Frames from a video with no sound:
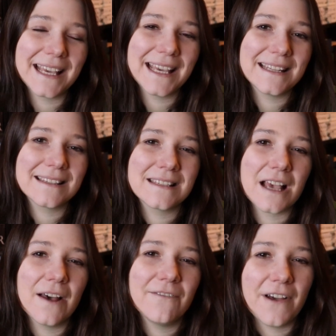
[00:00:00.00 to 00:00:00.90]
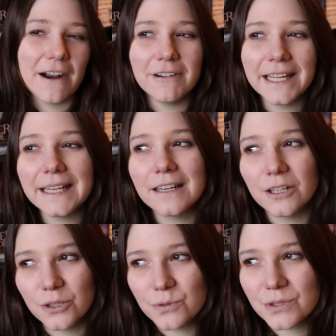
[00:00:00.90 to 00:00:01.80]
it's a very
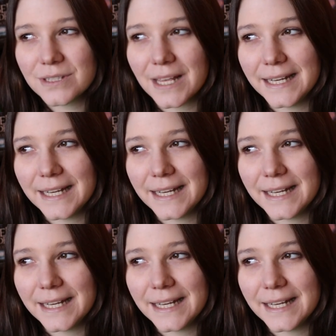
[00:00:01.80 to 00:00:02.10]
loose